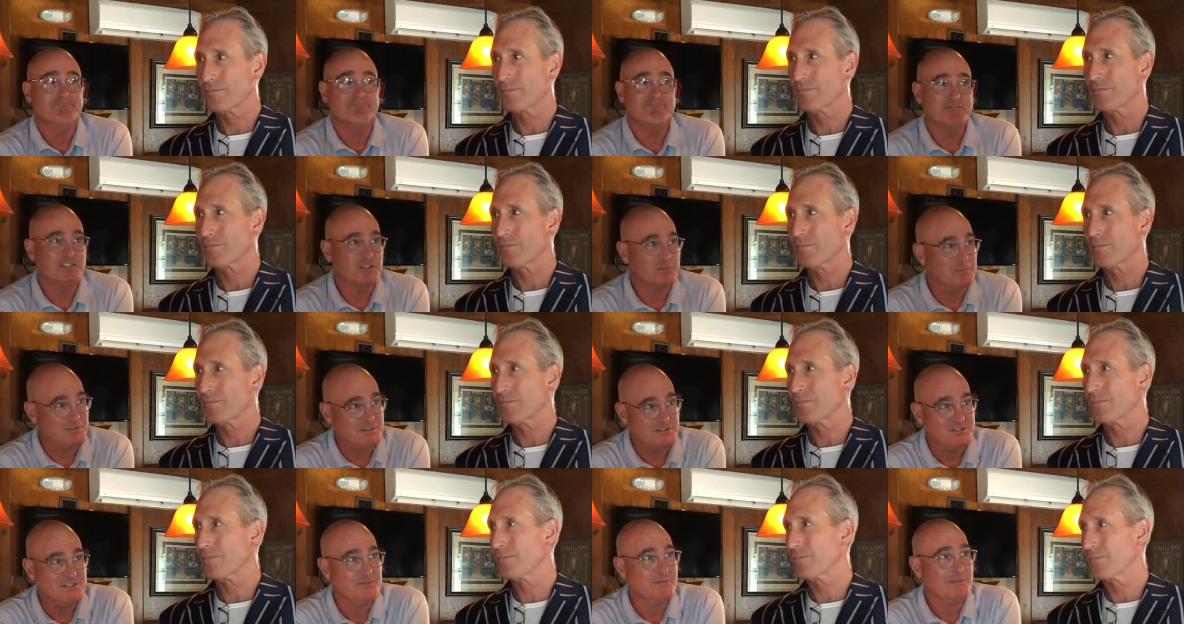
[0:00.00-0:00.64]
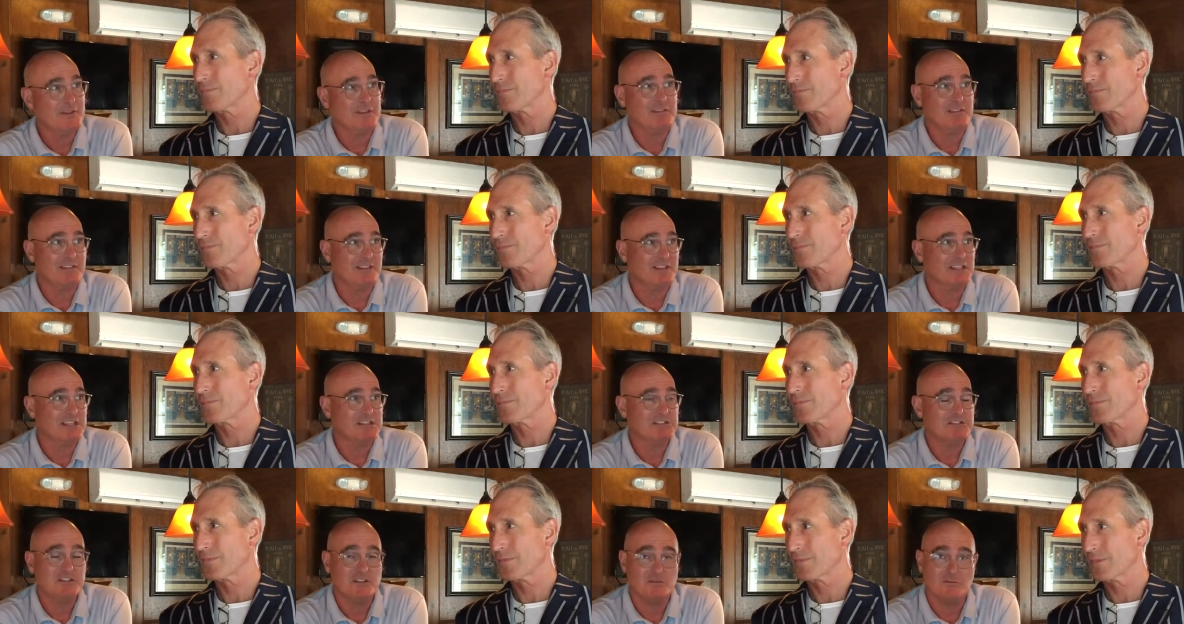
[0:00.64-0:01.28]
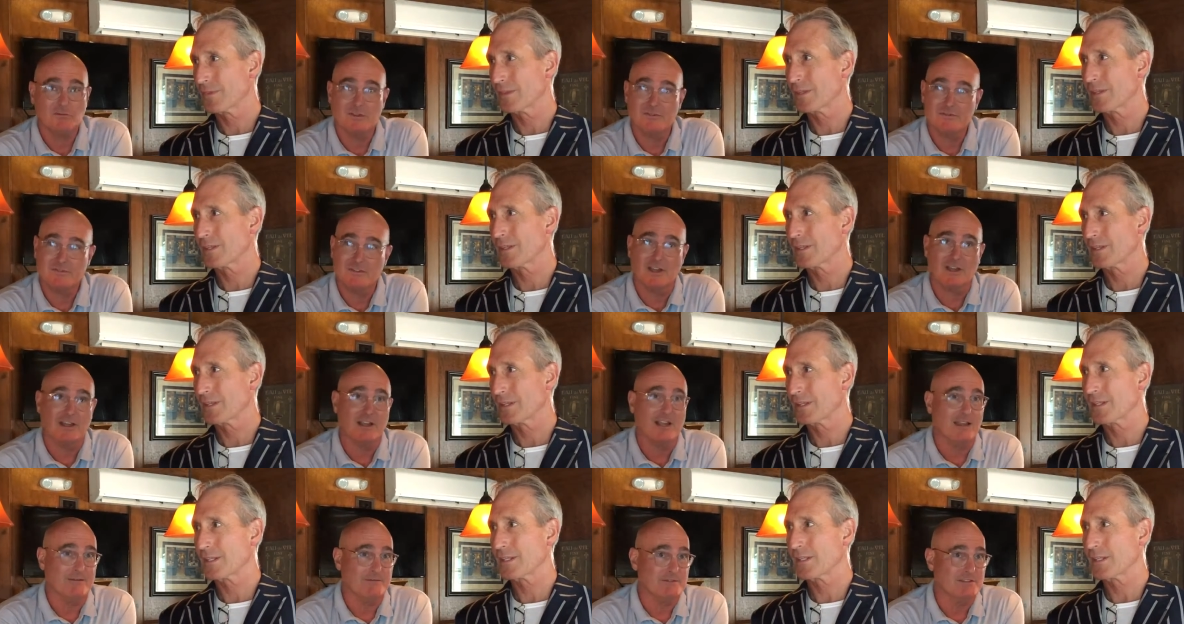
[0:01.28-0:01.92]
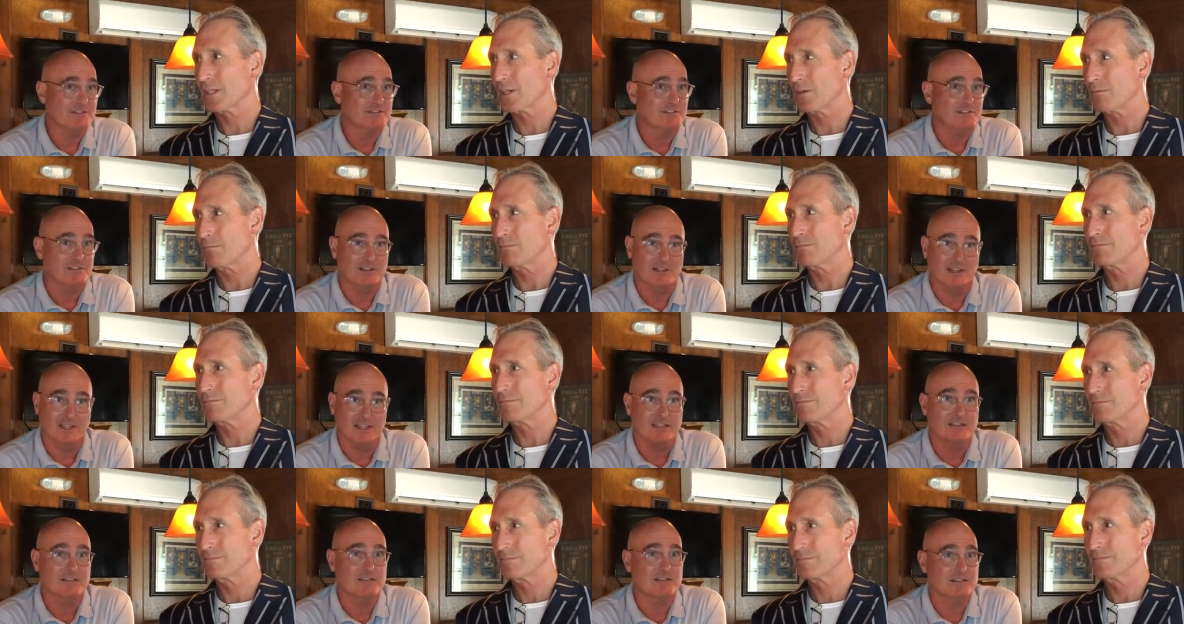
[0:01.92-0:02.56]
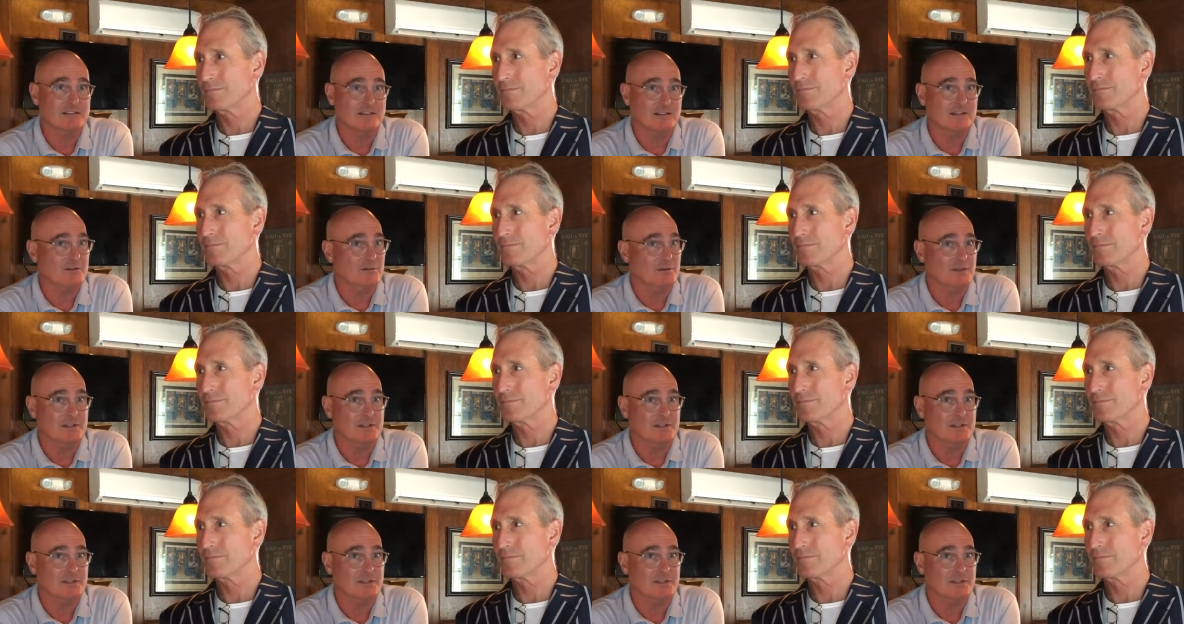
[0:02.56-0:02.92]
Speaker 1: specific things that we've done, obviously, like other